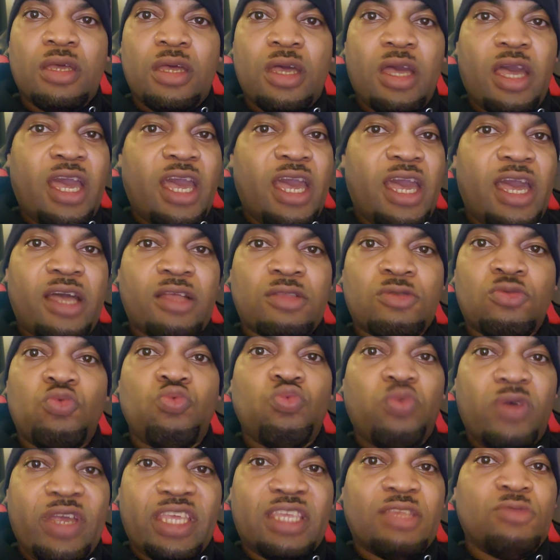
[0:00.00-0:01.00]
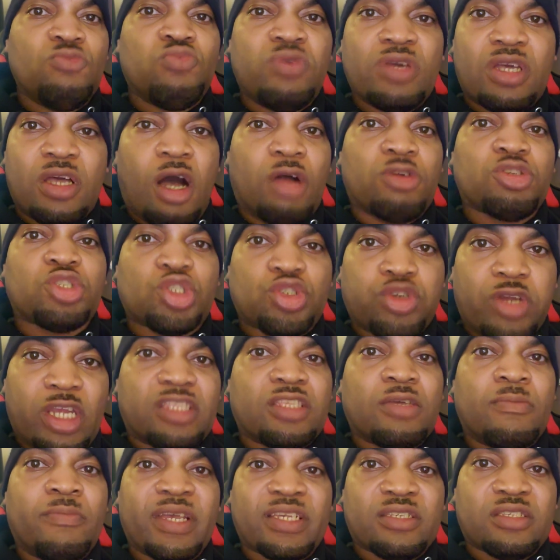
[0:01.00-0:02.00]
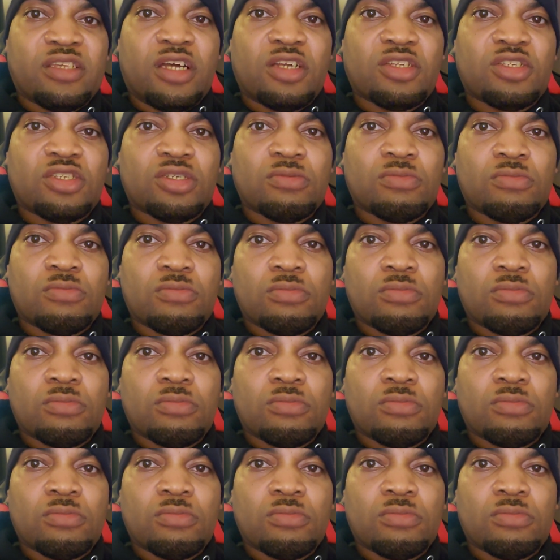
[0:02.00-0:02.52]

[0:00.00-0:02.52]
and we're going to treat them as such.